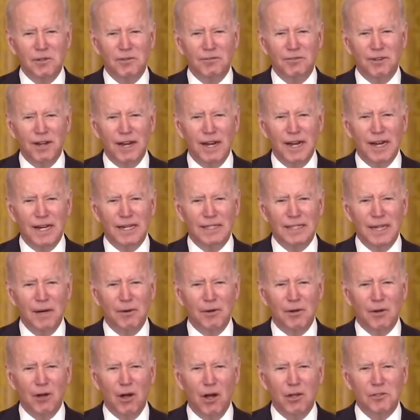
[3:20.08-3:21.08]
to invade, that
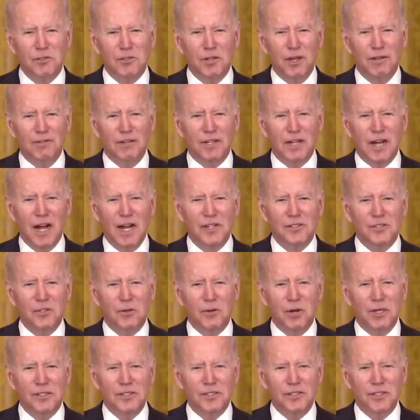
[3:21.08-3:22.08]
would also have
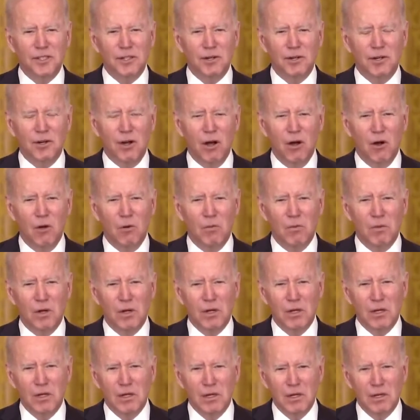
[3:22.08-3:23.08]
consequences here at home.
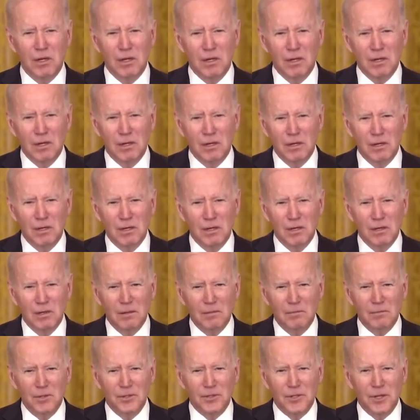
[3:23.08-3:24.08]

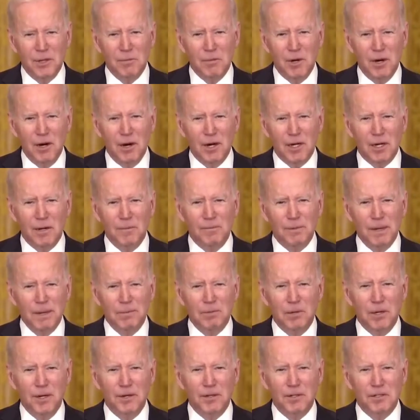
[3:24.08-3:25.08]
But the American
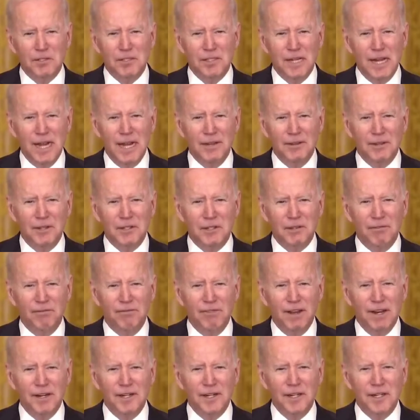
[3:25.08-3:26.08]
people understand that
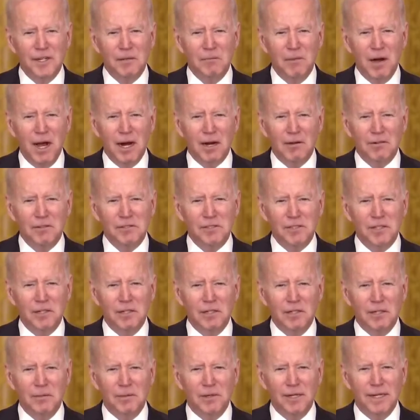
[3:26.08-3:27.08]
defending democracy
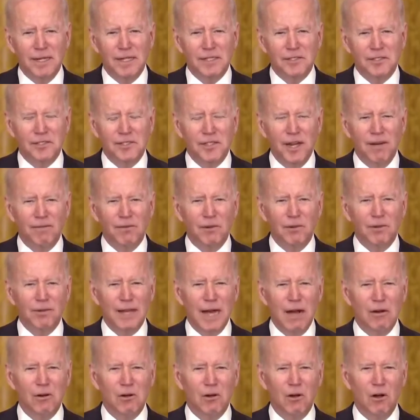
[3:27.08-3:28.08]
and liberty is never
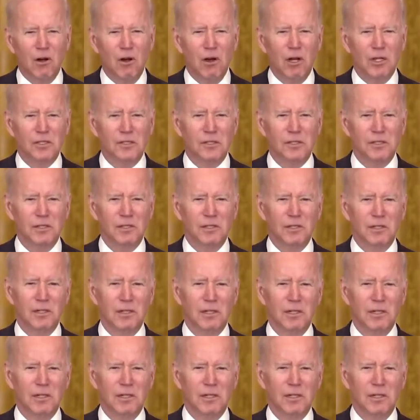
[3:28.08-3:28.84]
without cost.